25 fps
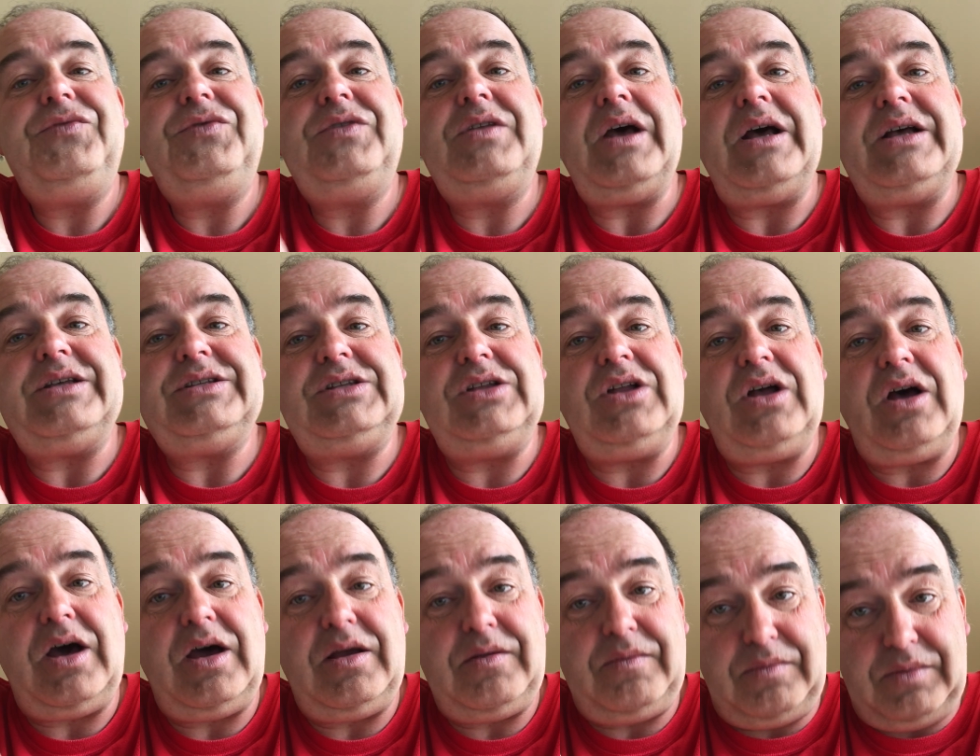does
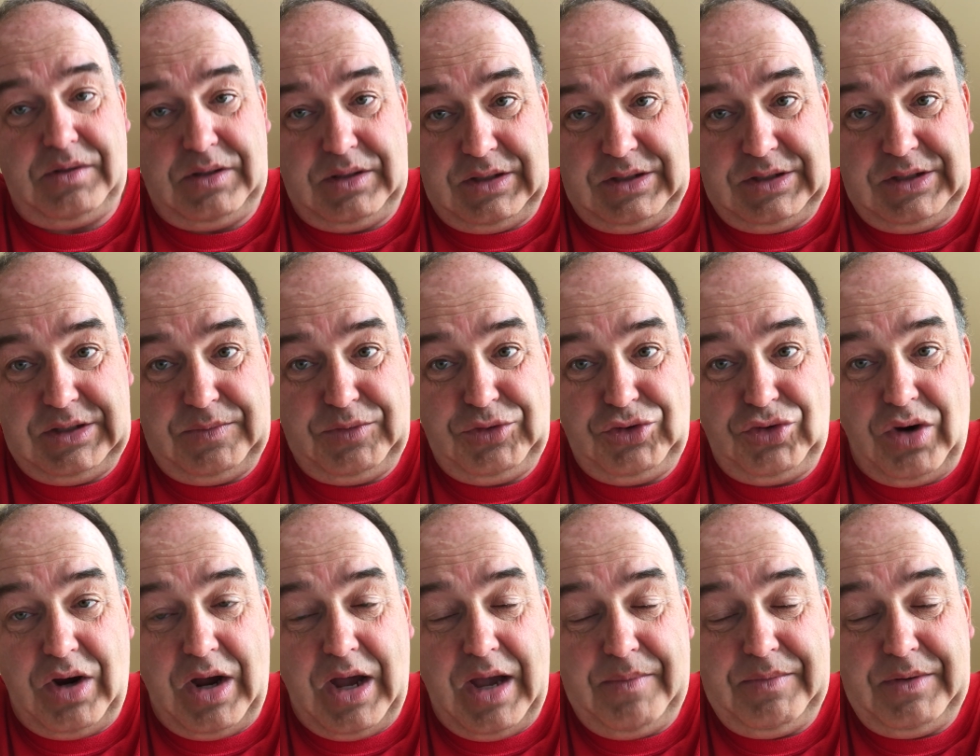not
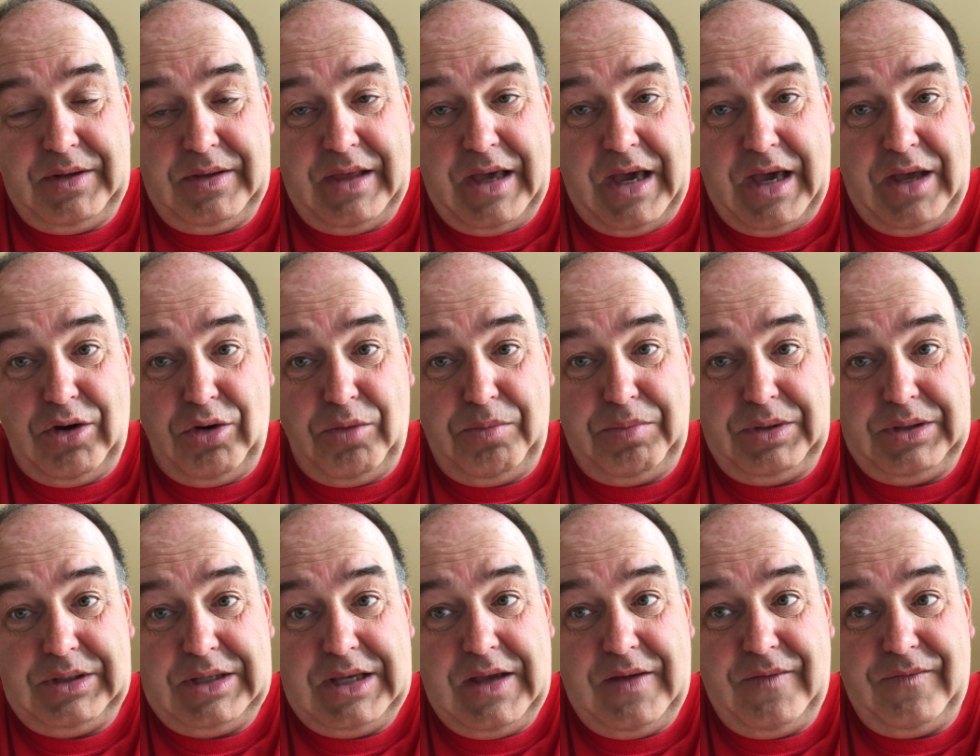subscribe to that or
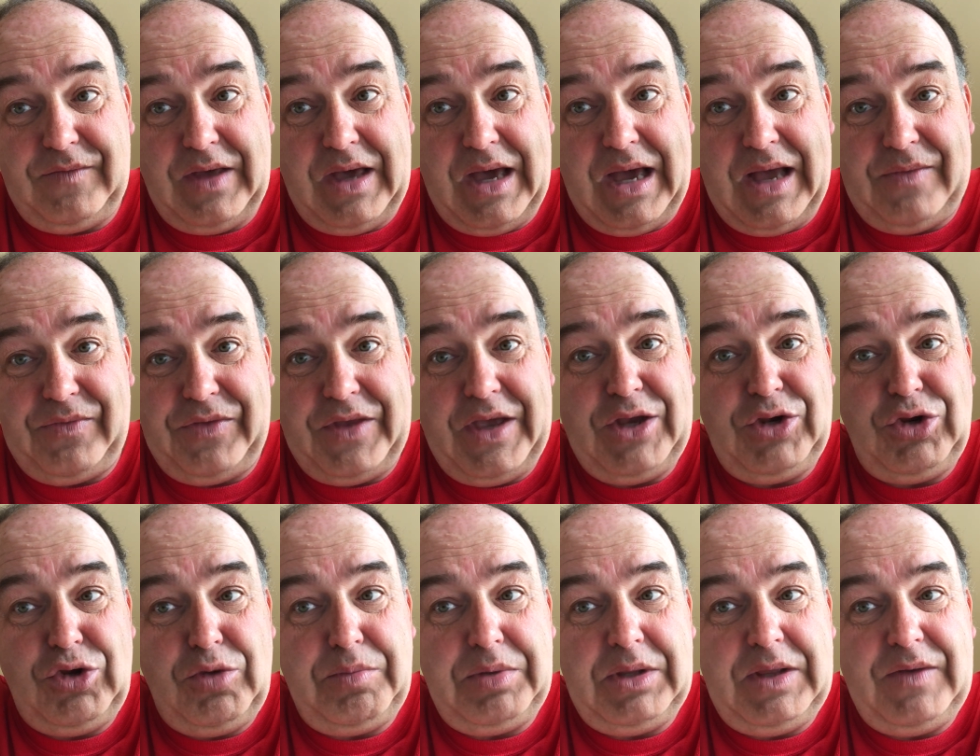believe that. They
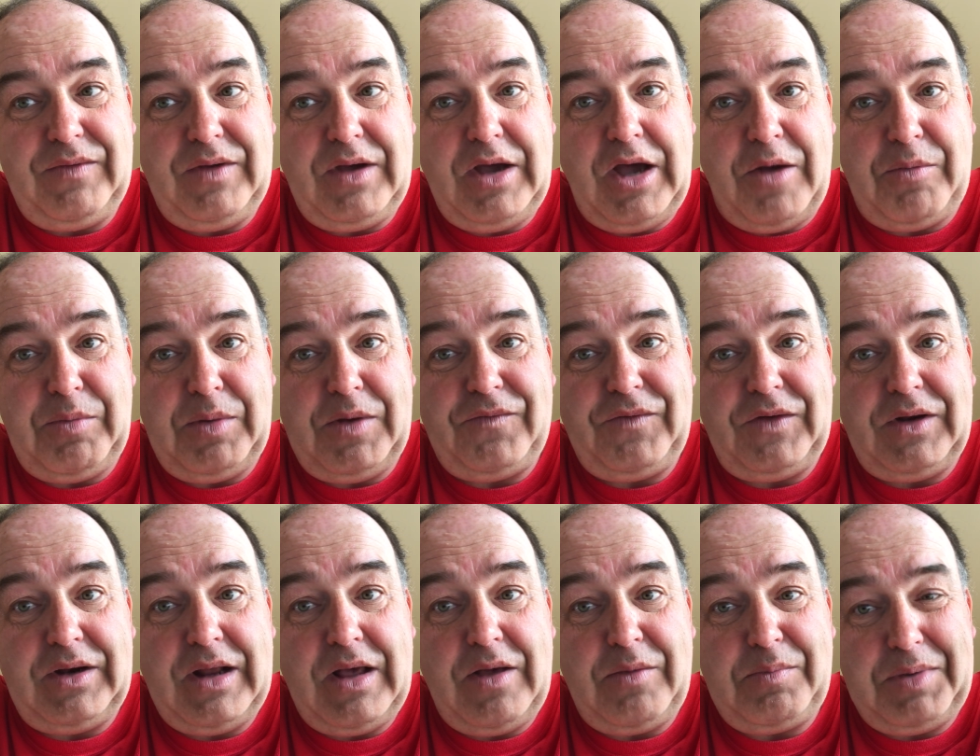do believe in government
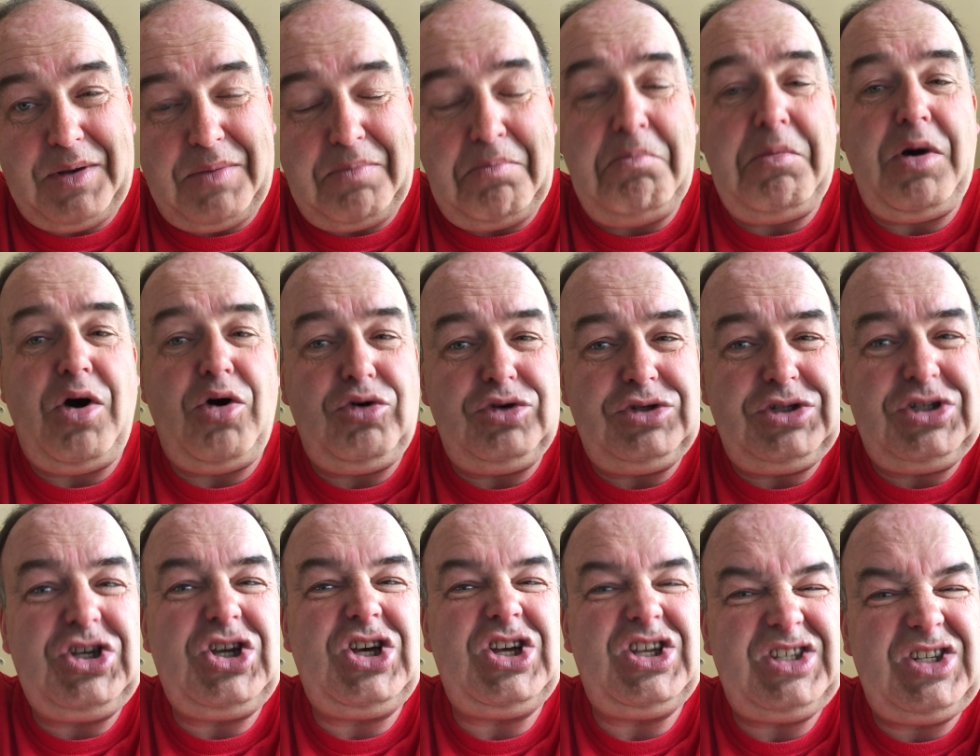funded health, but
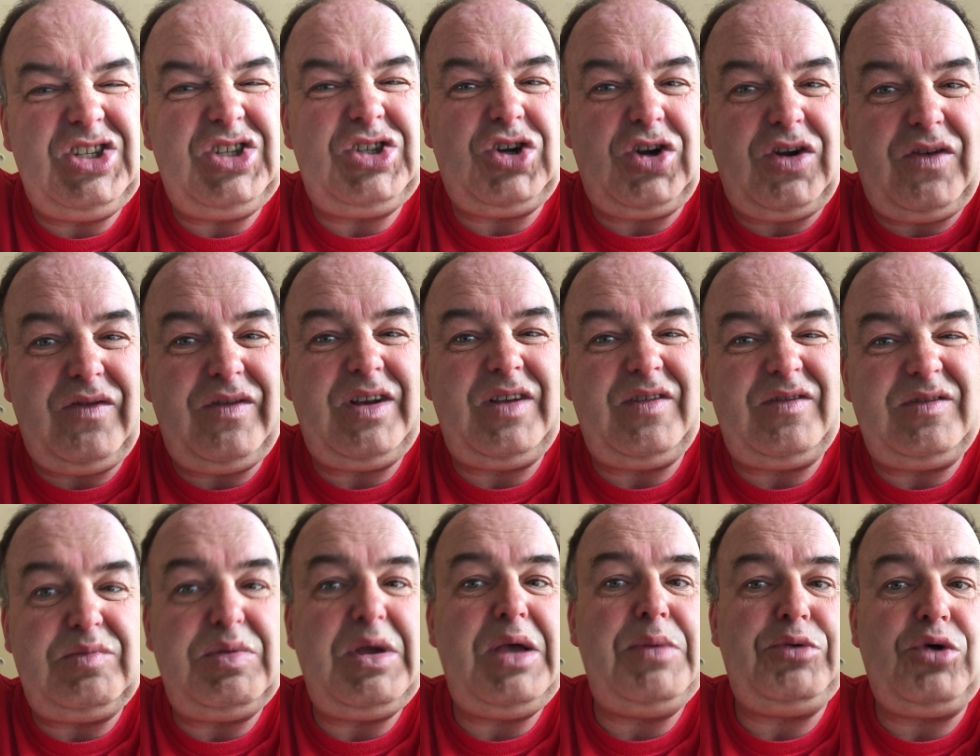most
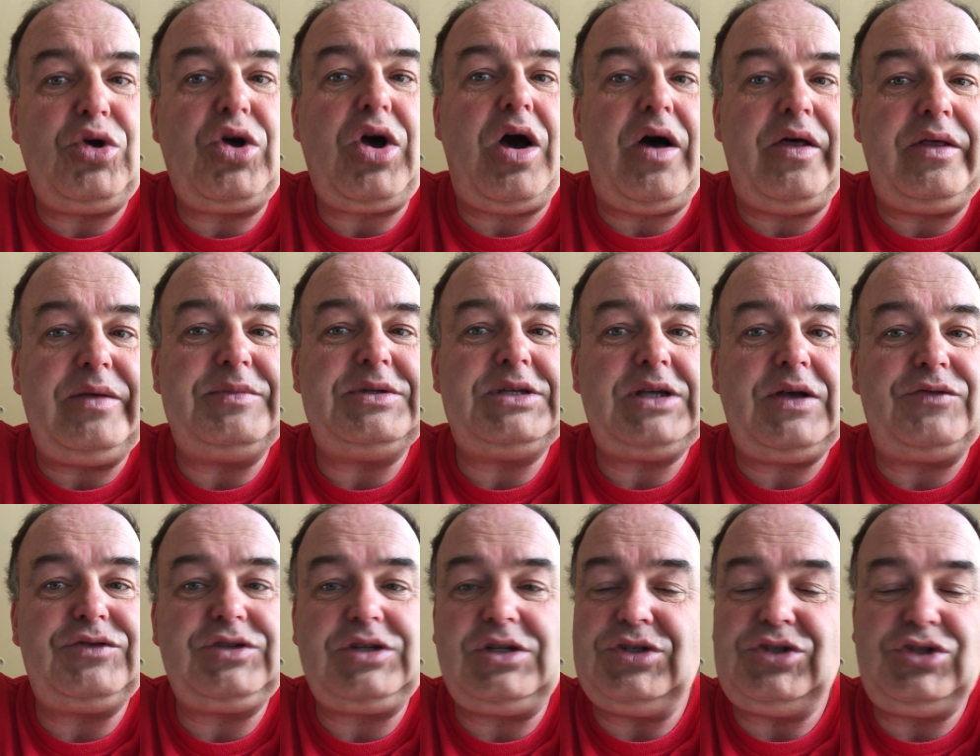conservatives, people call
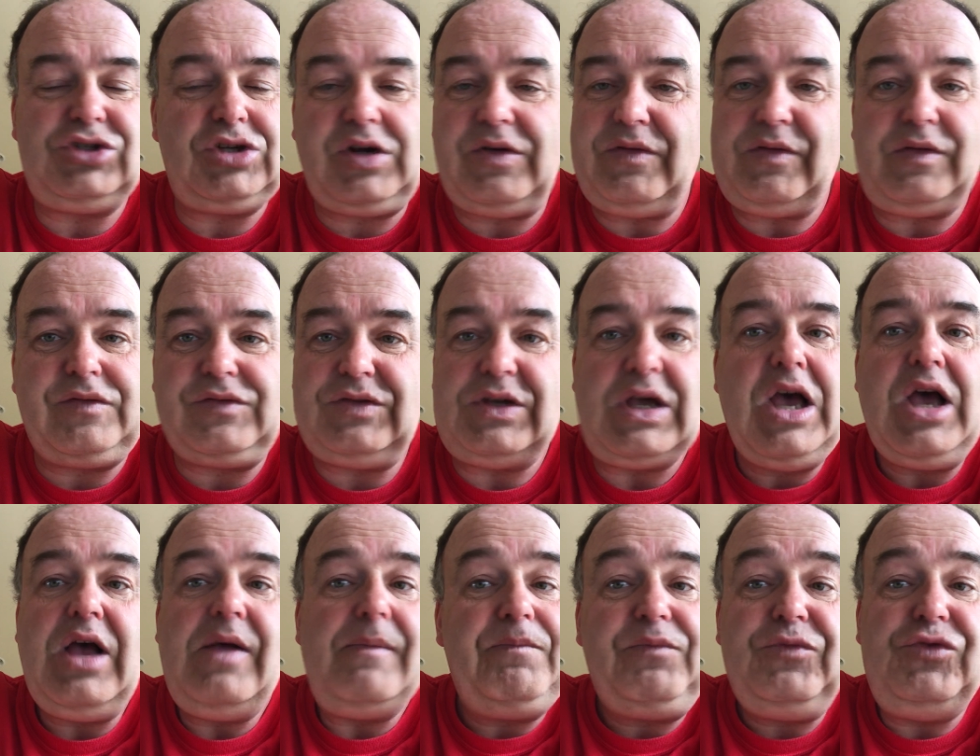themselves conservatives,
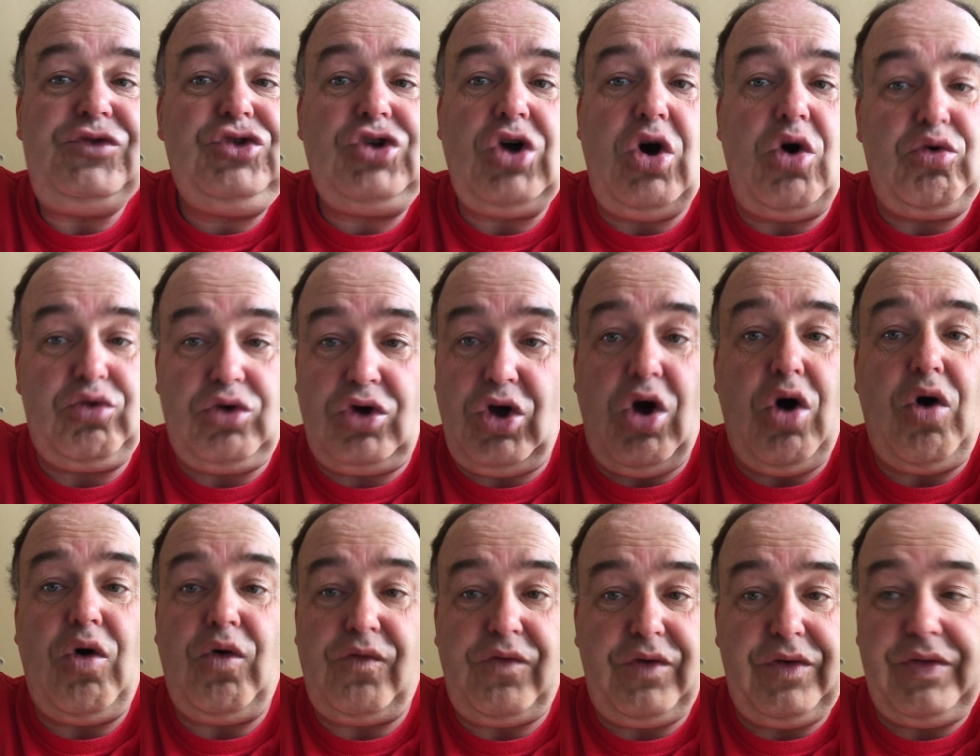don't
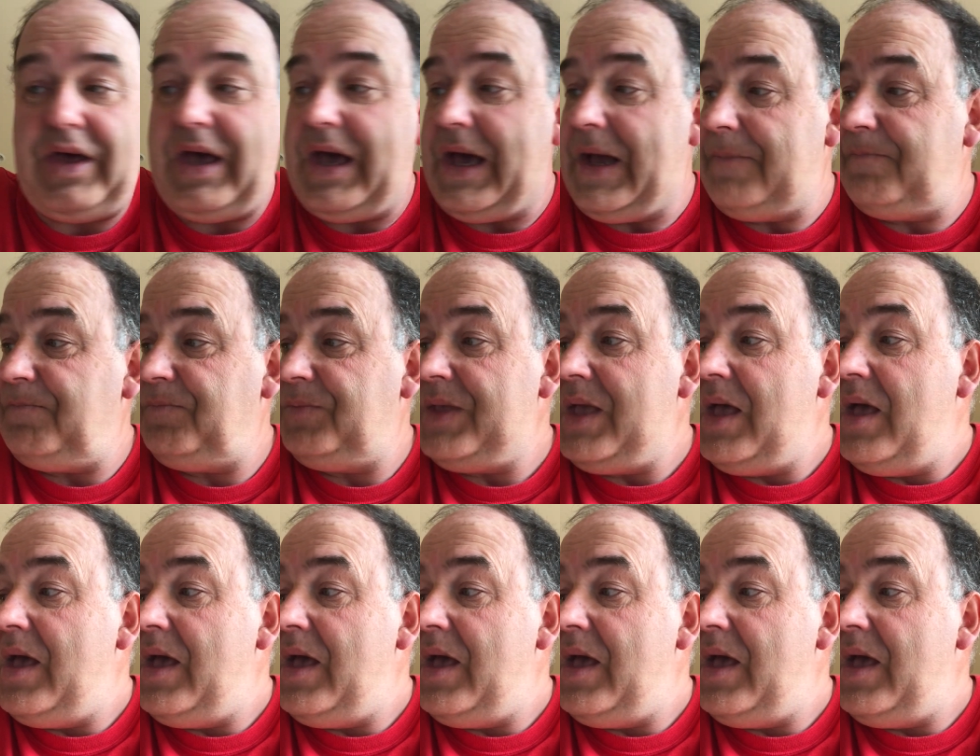go for that.